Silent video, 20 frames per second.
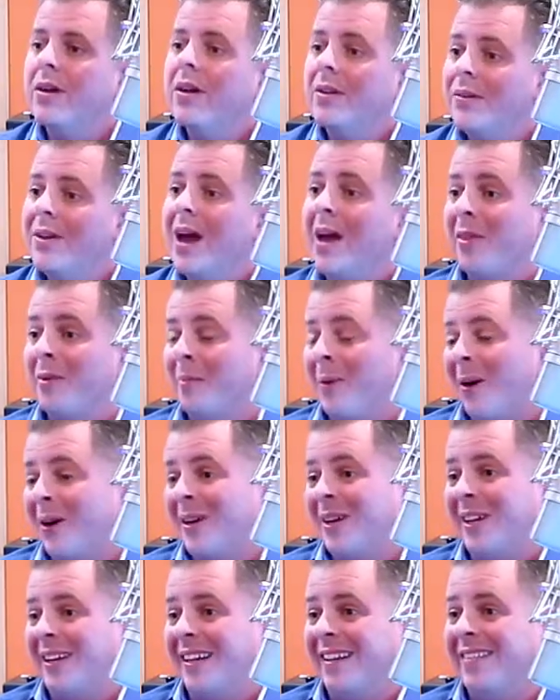yeah, the
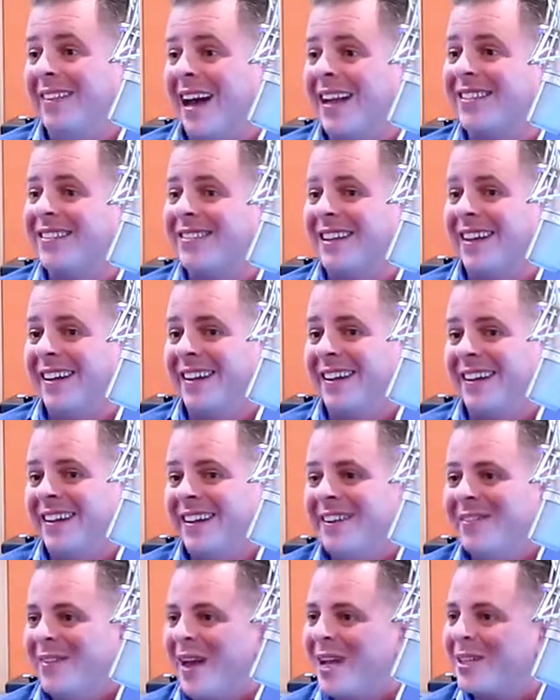marketing.
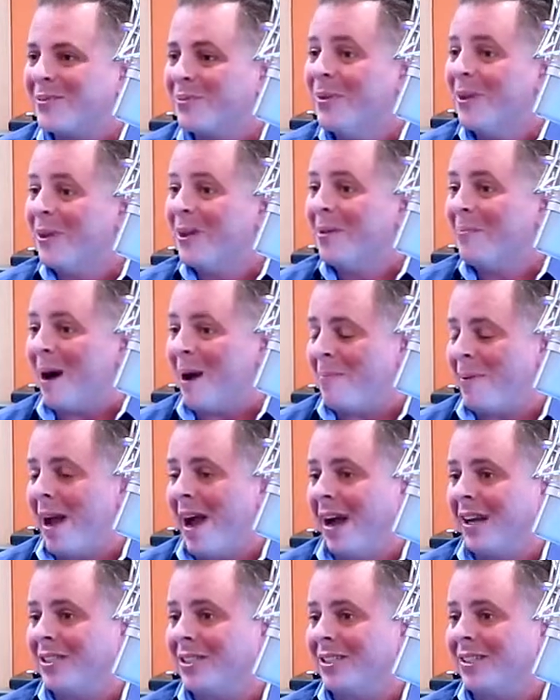That's really my
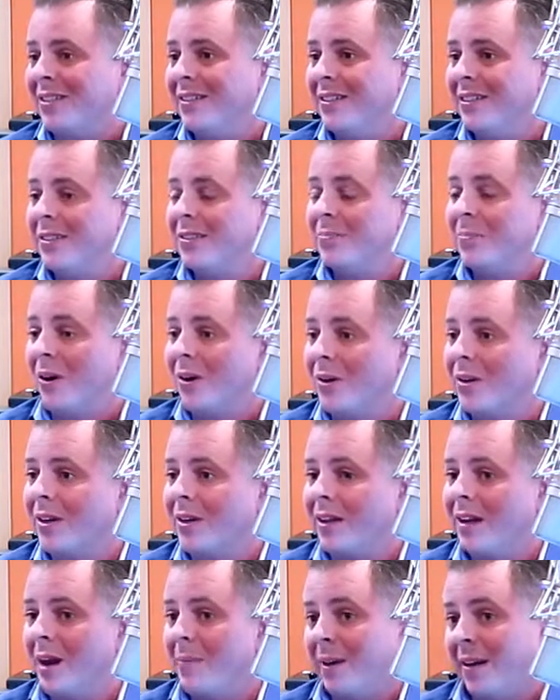passion is
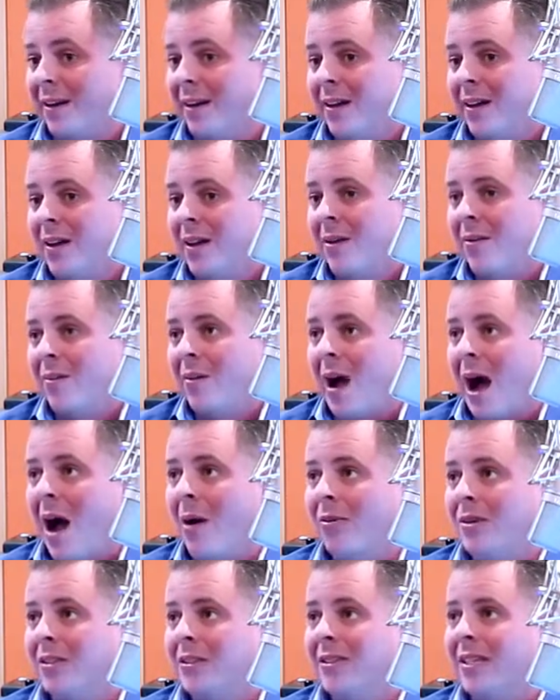marketing. I mean, I
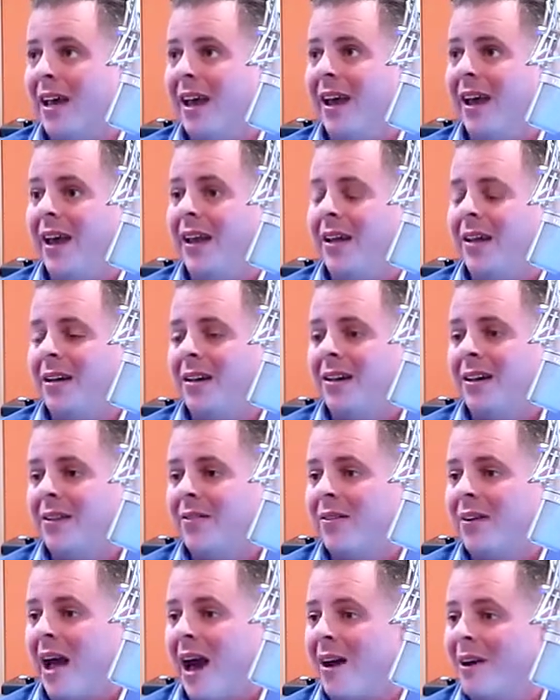would say
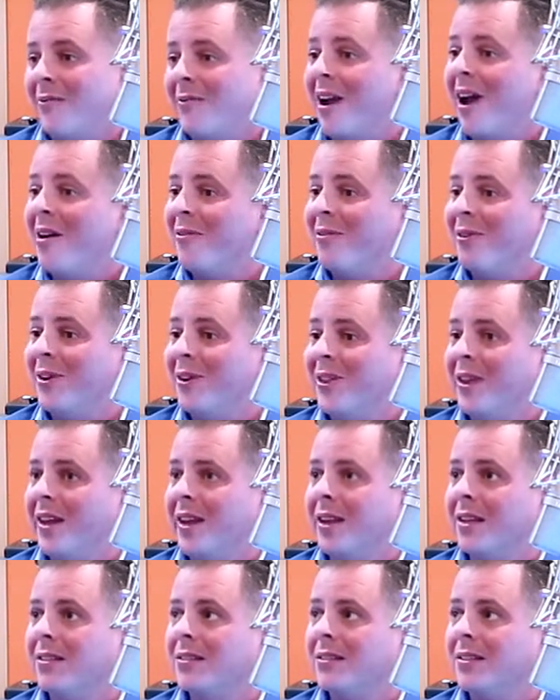out of
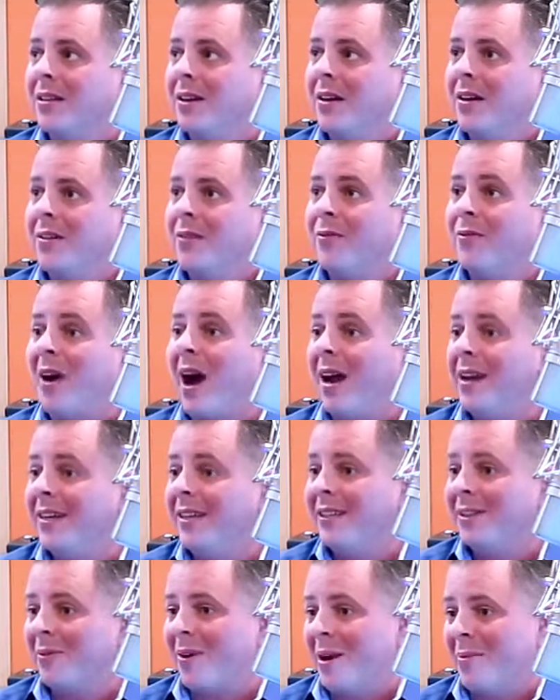everything, it's
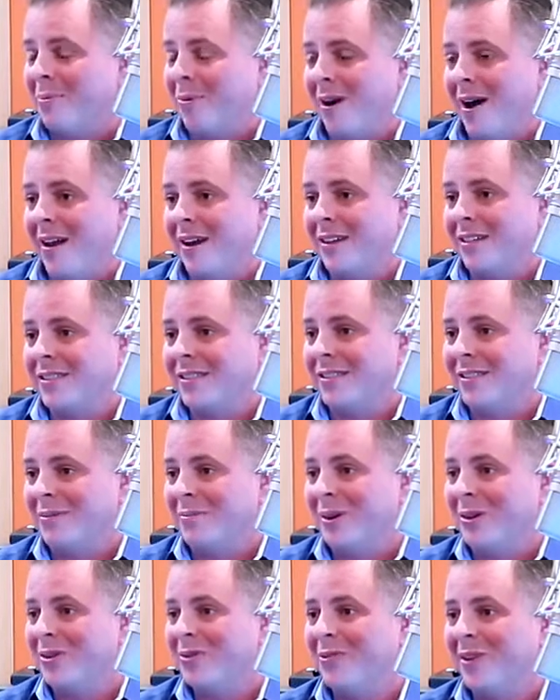finding the right products is the
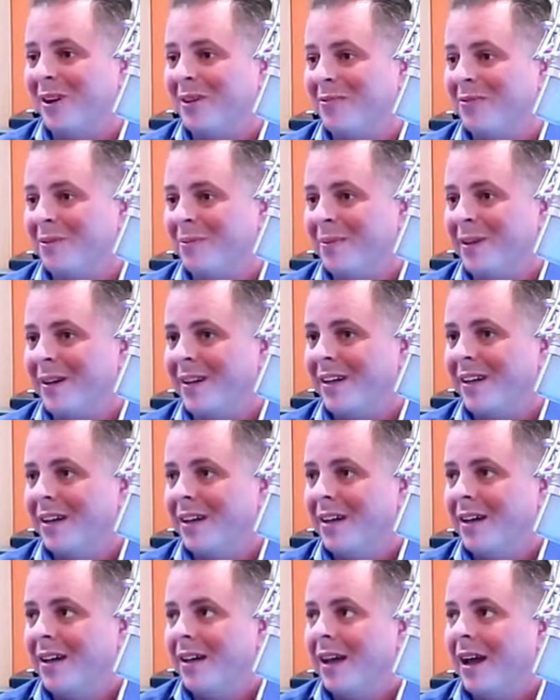most fun for me,
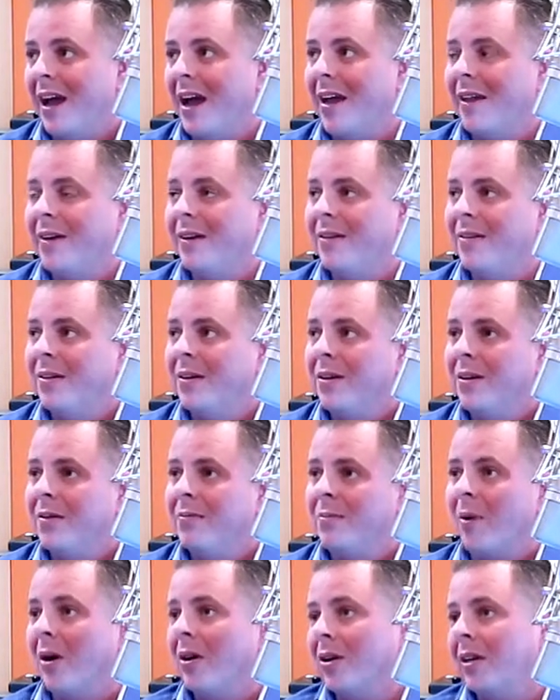and
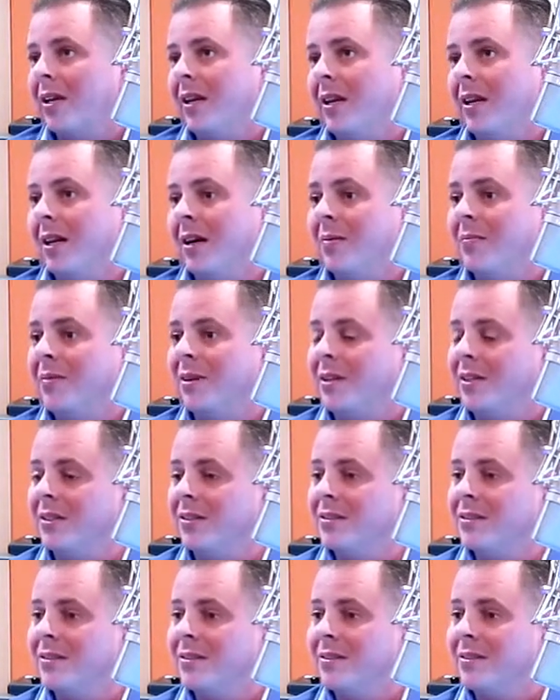marketing them
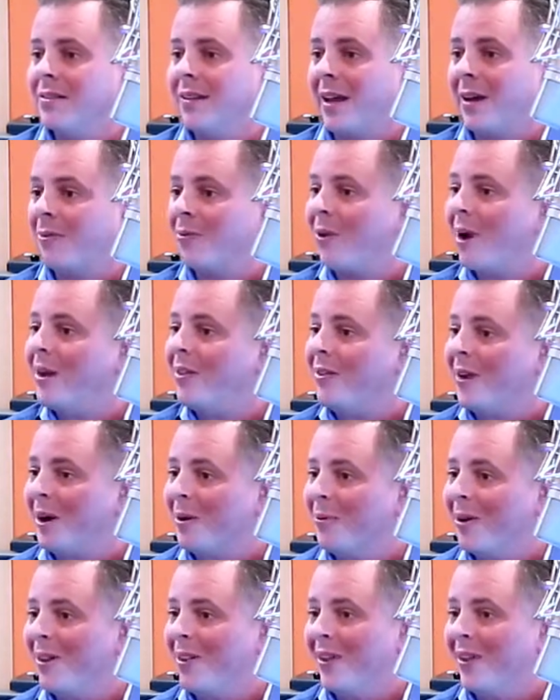is right there with